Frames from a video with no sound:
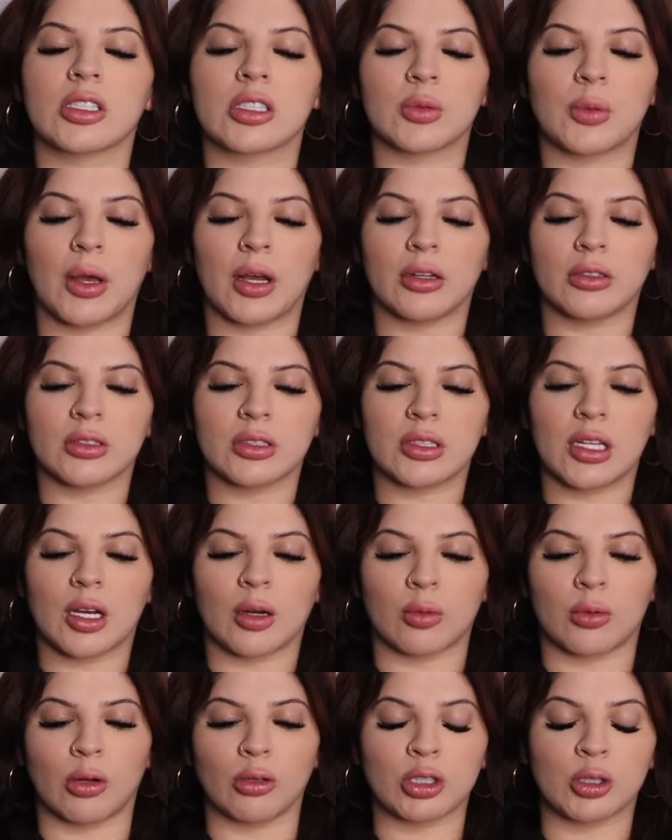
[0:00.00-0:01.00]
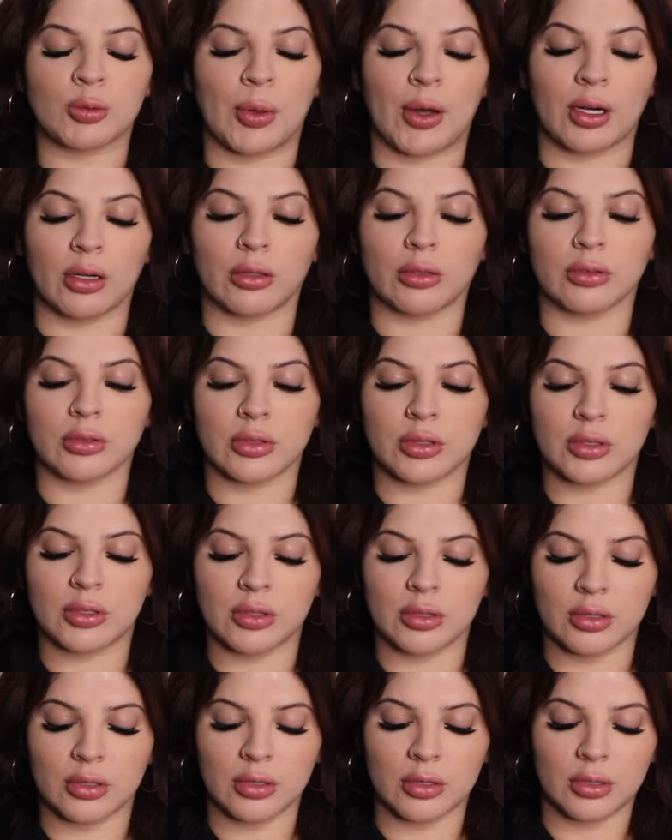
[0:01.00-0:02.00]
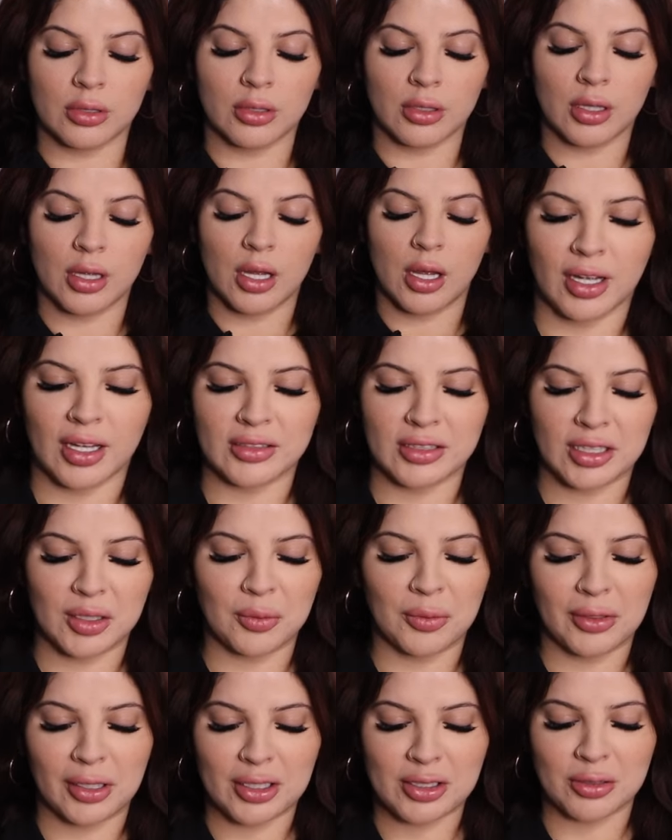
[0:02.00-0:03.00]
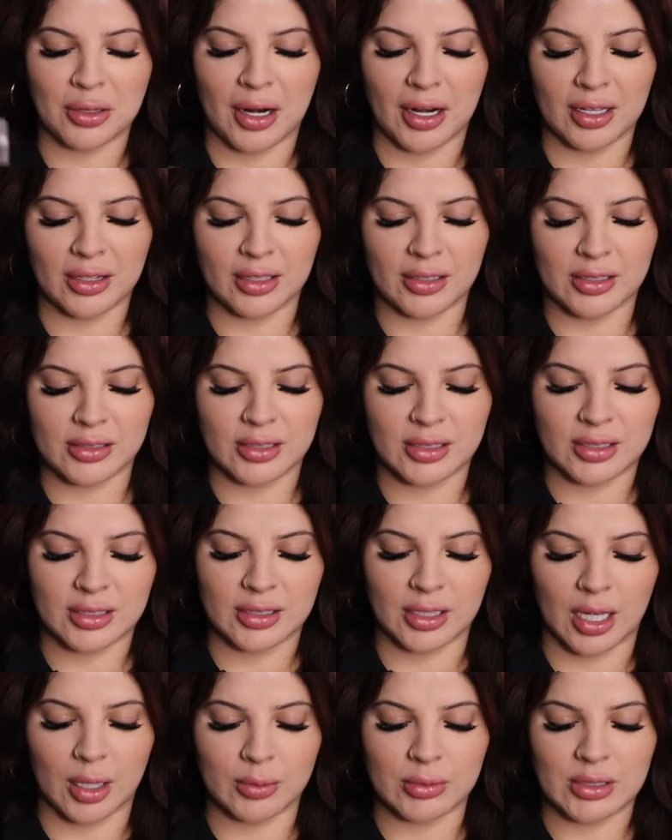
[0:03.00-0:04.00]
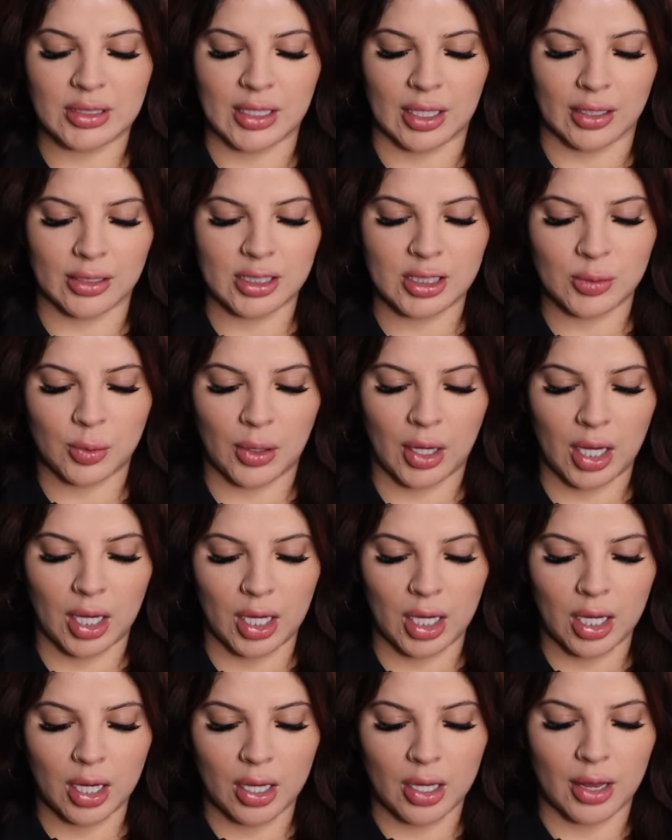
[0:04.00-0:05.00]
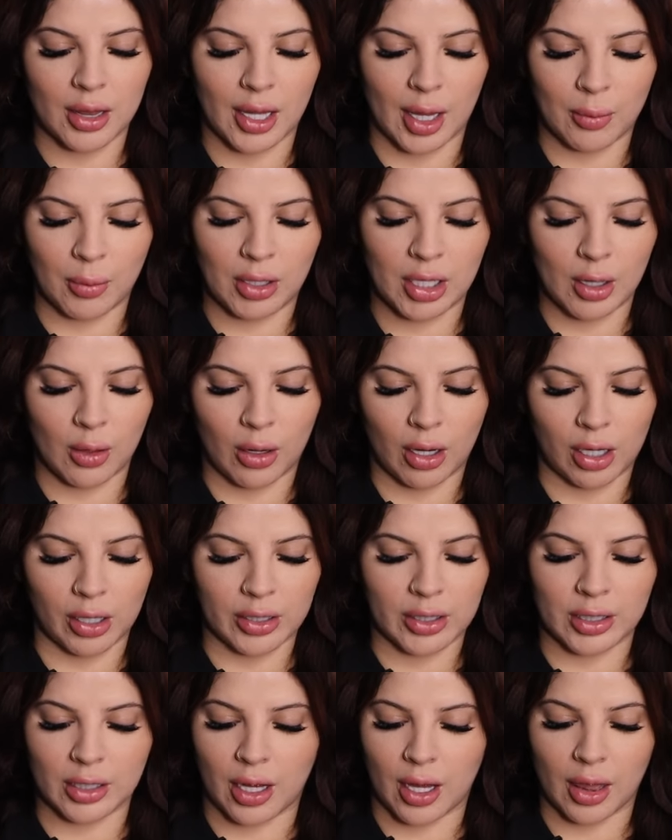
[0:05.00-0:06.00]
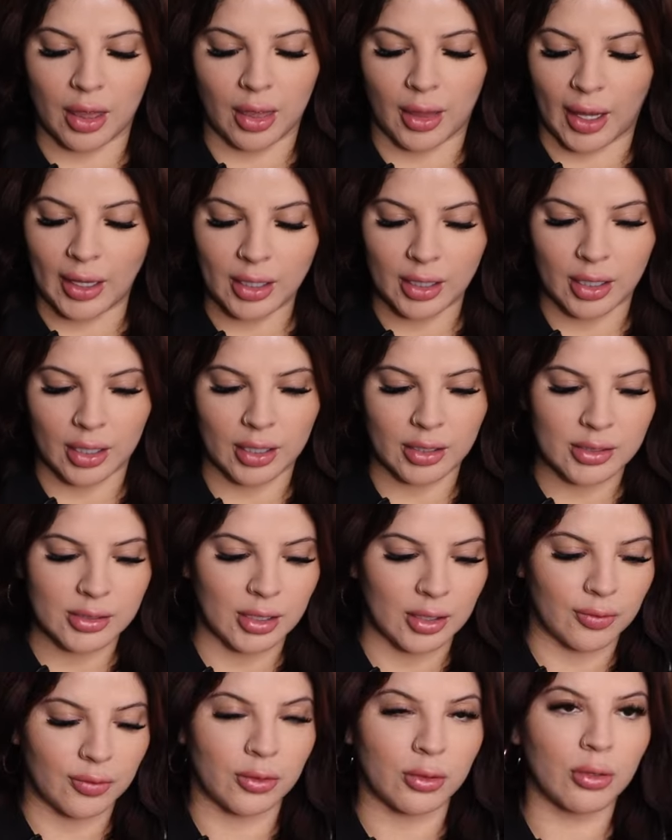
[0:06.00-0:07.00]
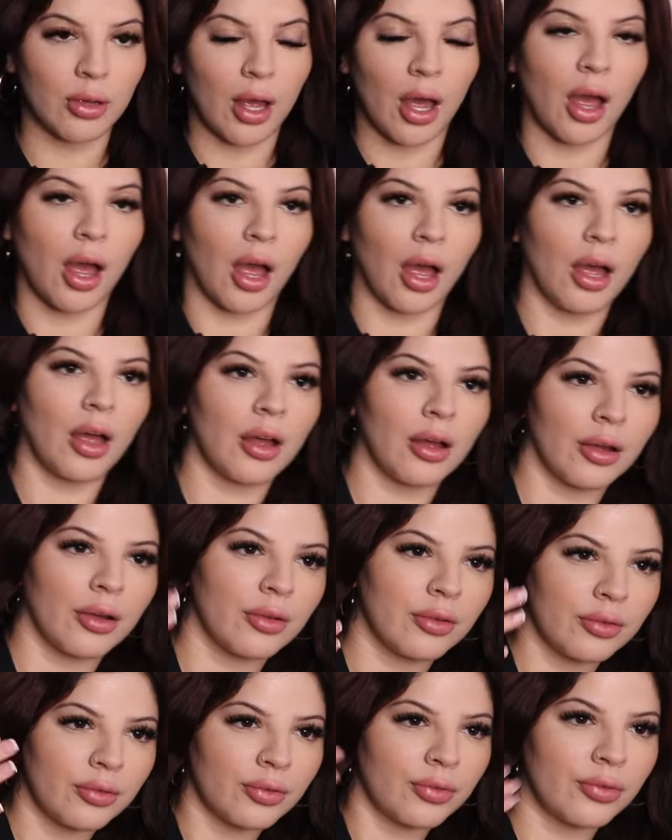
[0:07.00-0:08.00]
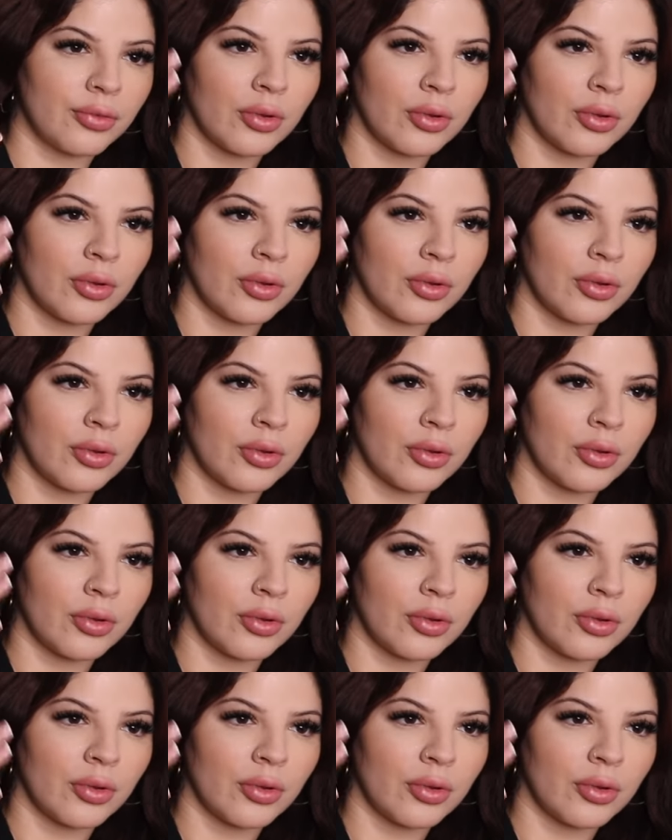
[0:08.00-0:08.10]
smells like rose petals. Has anybody tried this setting spray? Let me know how y'all like it if you have.